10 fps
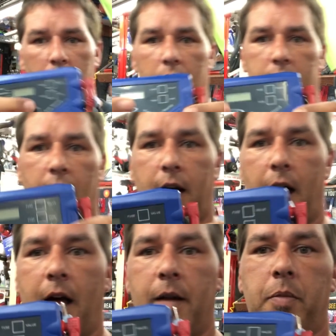It's got an
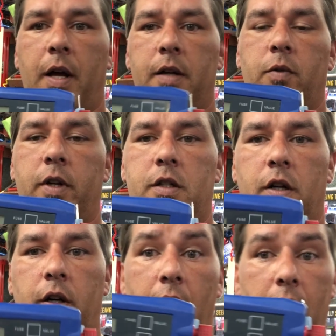on button. When you
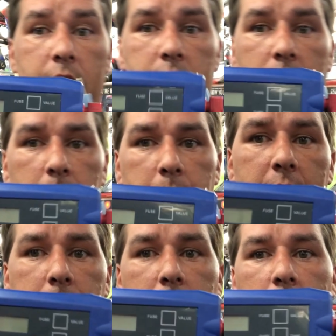turn it on, it's going to
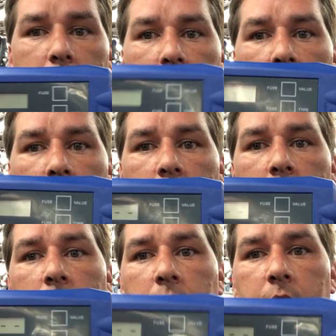beep.
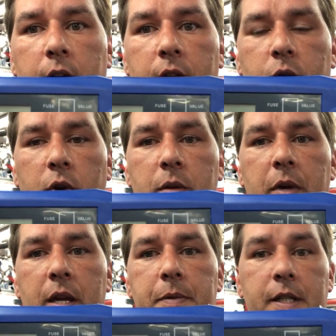You get 3
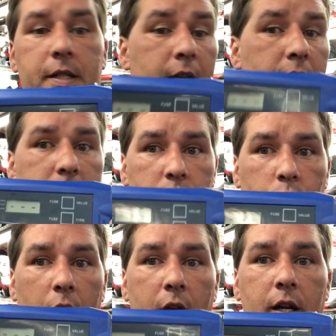beeps. It says it's
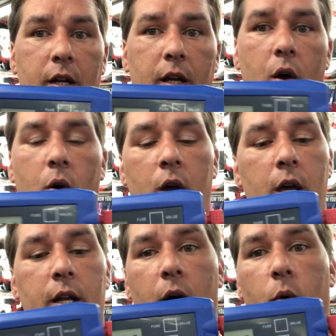ready to go. Now